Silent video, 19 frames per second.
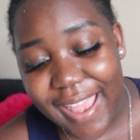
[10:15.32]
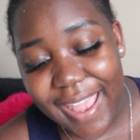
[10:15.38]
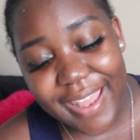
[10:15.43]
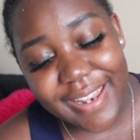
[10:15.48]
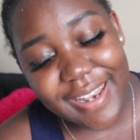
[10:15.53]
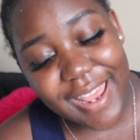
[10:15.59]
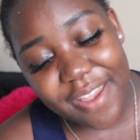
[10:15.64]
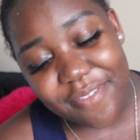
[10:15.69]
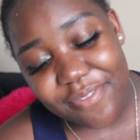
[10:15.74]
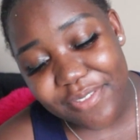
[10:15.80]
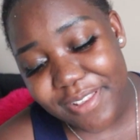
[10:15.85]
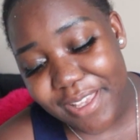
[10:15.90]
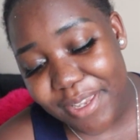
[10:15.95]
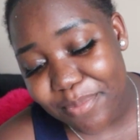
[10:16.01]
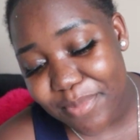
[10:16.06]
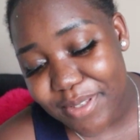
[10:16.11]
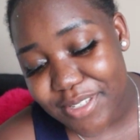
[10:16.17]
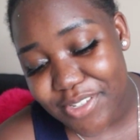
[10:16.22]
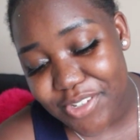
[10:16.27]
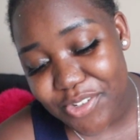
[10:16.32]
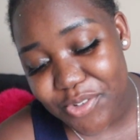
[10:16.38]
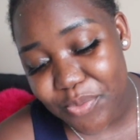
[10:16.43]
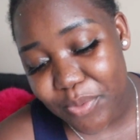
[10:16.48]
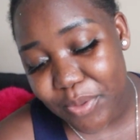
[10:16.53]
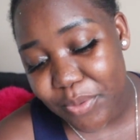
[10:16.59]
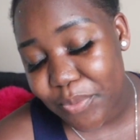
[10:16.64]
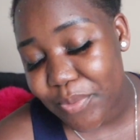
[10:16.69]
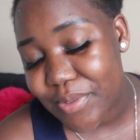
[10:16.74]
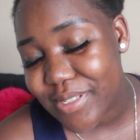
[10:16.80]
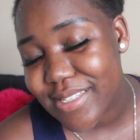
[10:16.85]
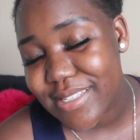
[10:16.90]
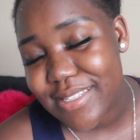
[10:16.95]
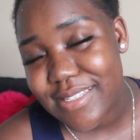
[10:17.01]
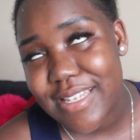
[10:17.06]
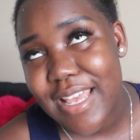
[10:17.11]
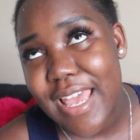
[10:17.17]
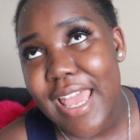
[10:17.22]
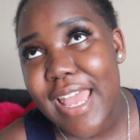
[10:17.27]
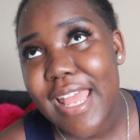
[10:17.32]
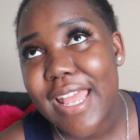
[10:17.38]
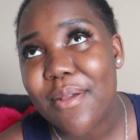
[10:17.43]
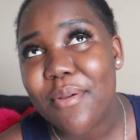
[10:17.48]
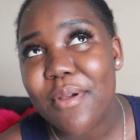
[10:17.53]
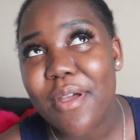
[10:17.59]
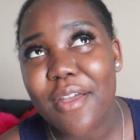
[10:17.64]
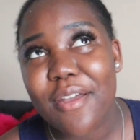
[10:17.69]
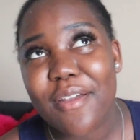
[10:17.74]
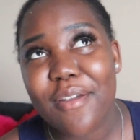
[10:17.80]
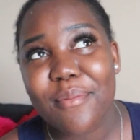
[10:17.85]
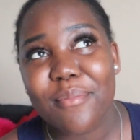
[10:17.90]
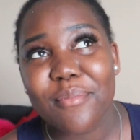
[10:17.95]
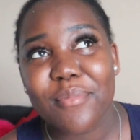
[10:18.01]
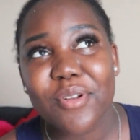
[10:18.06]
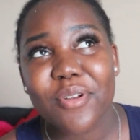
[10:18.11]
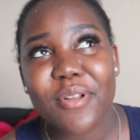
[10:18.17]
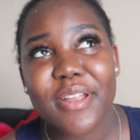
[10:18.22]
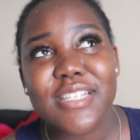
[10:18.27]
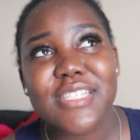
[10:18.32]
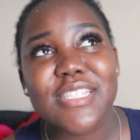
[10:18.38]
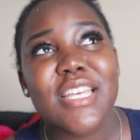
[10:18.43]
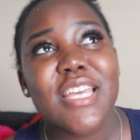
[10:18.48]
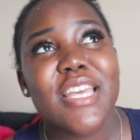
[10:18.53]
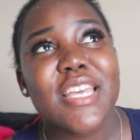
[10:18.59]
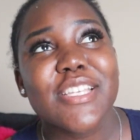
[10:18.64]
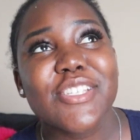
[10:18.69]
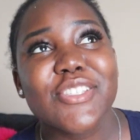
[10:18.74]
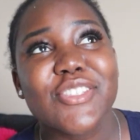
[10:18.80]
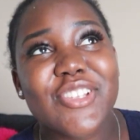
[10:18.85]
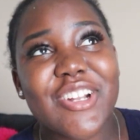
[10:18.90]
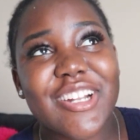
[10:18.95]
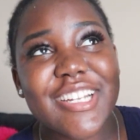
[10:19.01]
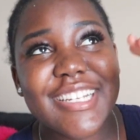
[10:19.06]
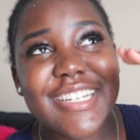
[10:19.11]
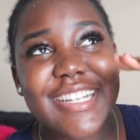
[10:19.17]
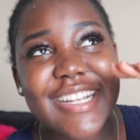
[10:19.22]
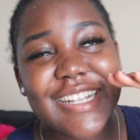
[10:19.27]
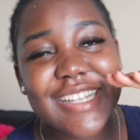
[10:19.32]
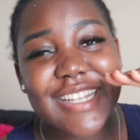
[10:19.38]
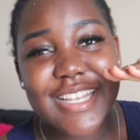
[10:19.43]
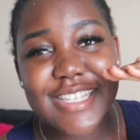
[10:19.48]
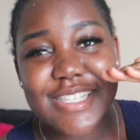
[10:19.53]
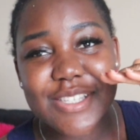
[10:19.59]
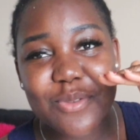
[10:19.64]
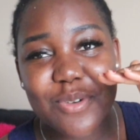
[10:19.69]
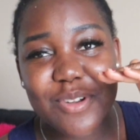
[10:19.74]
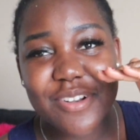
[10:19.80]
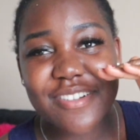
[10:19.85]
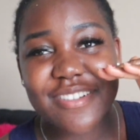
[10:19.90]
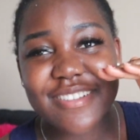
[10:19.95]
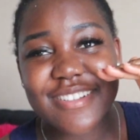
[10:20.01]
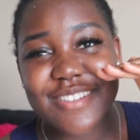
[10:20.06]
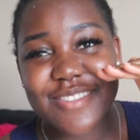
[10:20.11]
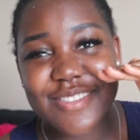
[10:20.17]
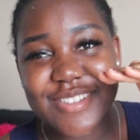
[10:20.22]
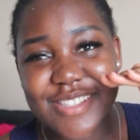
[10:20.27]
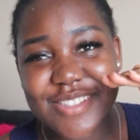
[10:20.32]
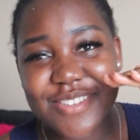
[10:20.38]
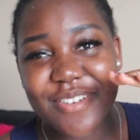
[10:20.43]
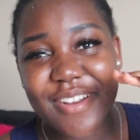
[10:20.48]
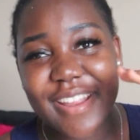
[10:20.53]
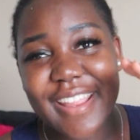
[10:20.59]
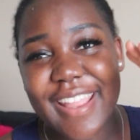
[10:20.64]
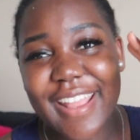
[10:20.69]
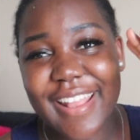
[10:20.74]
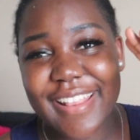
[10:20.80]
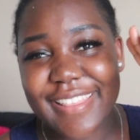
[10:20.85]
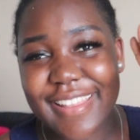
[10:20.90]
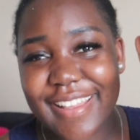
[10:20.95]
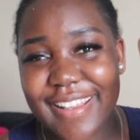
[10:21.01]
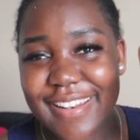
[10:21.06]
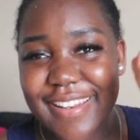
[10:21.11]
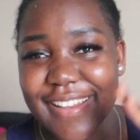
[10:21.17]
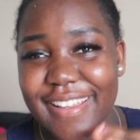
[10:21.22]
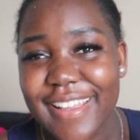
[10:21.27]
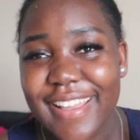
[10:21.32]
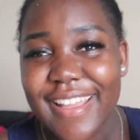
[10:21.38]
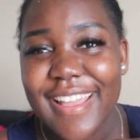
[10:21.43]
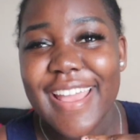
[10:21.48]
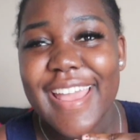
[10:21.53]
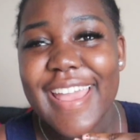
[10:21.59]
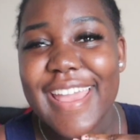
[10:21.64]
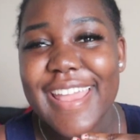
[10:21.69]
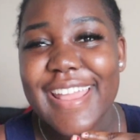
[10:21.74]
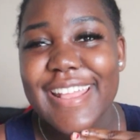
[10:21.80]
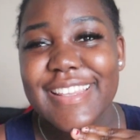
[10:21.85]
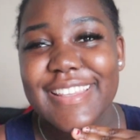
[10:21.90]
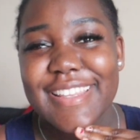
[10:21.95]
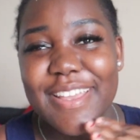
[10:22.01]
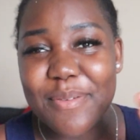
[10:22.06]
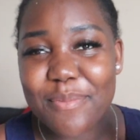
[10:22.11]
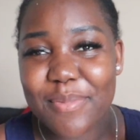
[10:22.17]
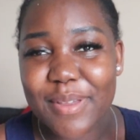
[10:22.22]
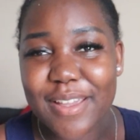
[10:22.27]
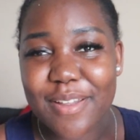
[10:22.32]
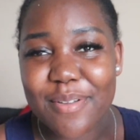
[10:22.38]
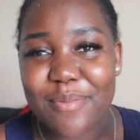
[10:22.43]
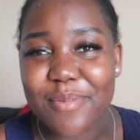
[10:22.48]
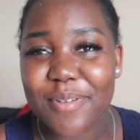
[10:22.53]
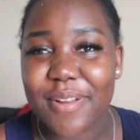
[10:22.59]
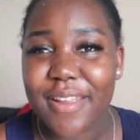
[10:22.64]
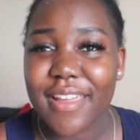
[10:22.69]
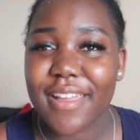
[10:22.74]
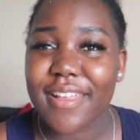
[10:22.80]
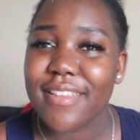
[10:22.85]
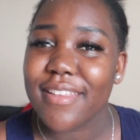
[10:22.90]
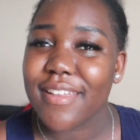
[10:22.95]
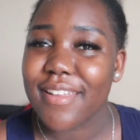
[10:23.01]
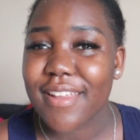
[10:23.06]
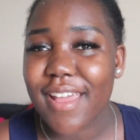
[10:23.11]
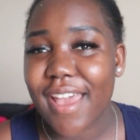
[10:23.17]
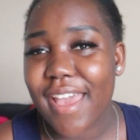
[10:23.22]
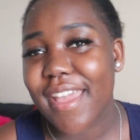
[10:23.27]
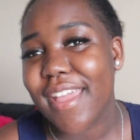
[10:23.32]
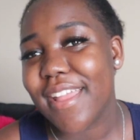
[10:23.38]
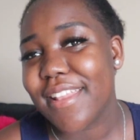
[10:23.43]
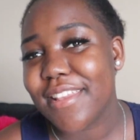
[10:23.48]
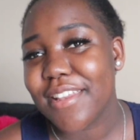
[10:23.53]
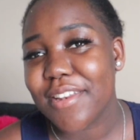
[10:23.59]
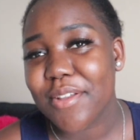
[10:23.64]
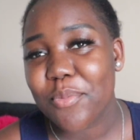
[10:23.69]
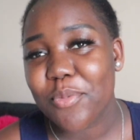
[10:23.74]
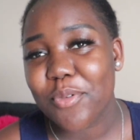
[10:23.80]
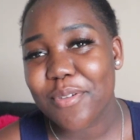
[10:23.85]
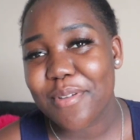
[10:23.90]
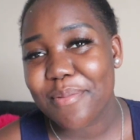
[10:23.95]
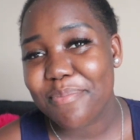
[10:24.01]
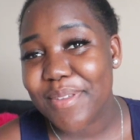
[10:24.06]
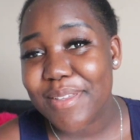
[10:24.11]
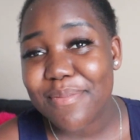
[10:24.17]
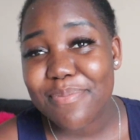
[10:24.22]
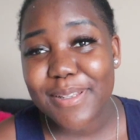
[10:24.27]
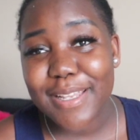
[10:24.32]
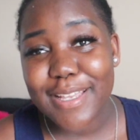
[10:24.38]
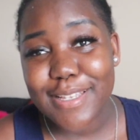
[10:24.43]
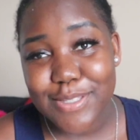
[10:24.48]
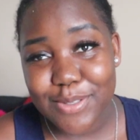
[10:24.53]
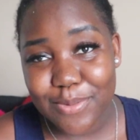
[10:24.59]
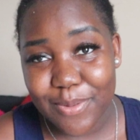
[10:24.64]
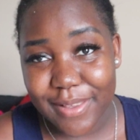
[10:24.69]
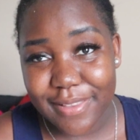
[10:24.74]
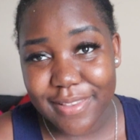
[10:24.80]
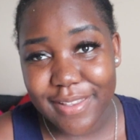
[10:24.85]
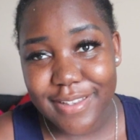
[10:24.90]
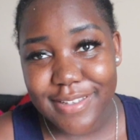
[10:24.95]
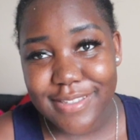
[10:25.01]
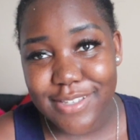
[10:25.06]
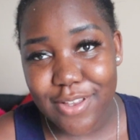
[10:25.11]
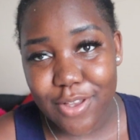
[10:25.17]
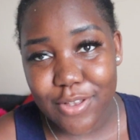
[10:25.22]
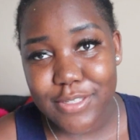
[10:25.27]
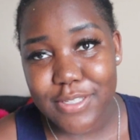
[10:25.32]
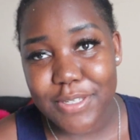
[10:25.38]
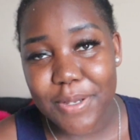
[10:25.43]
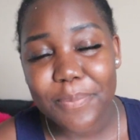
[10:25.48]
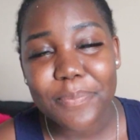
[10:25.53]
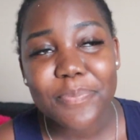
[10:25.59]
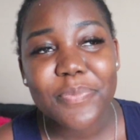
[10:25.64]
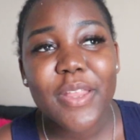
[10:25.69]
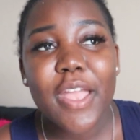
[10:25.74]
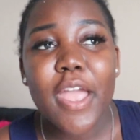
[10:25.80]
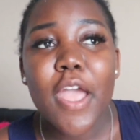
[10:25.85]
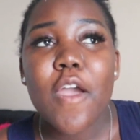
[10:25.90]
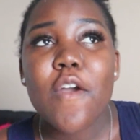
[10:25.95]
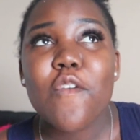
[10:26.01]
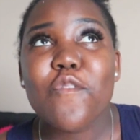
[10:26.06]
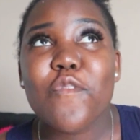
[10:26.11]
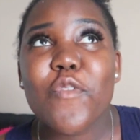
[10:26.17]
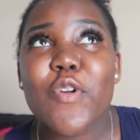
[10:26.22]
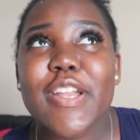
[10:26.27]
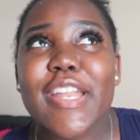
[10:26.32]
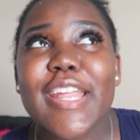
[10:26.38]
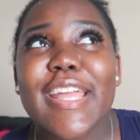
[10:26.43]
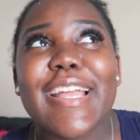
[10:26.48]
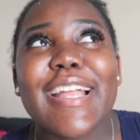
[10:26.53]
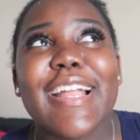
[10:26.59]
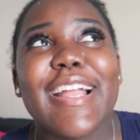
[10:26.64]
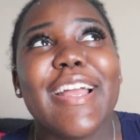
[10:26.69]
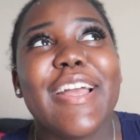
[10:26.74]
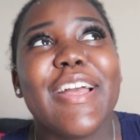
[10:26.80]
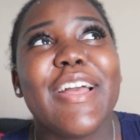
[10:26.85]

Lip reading: And I feel like Med-Surg 1 was great. Starting the class, it was great, and then it didn't become great, and then I ended up with a B+, so I think it's awesome. For the